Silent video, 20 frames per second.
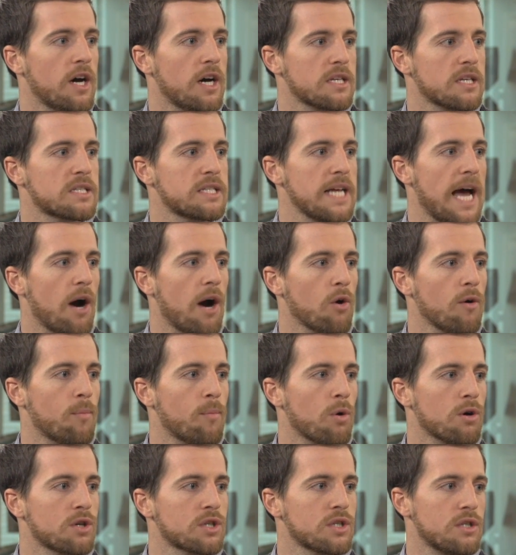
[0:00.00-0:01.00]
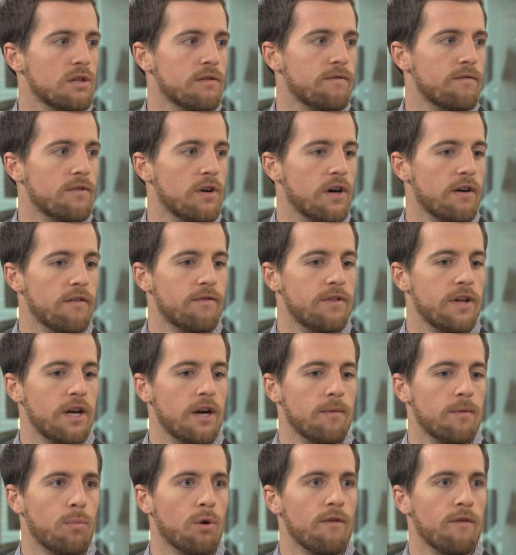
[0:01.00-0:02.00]
a sour portion of, of
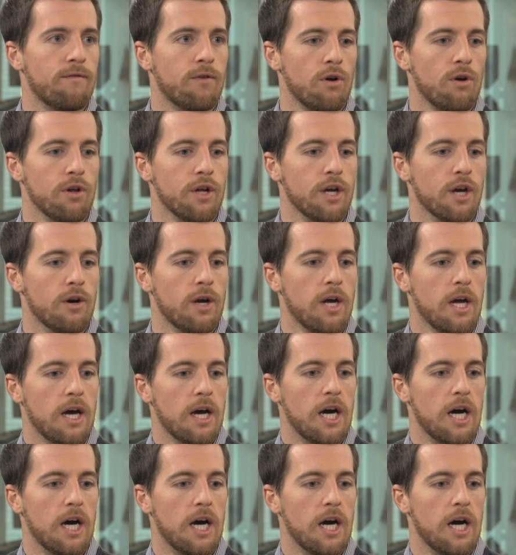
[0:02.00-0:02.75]
their portfolio.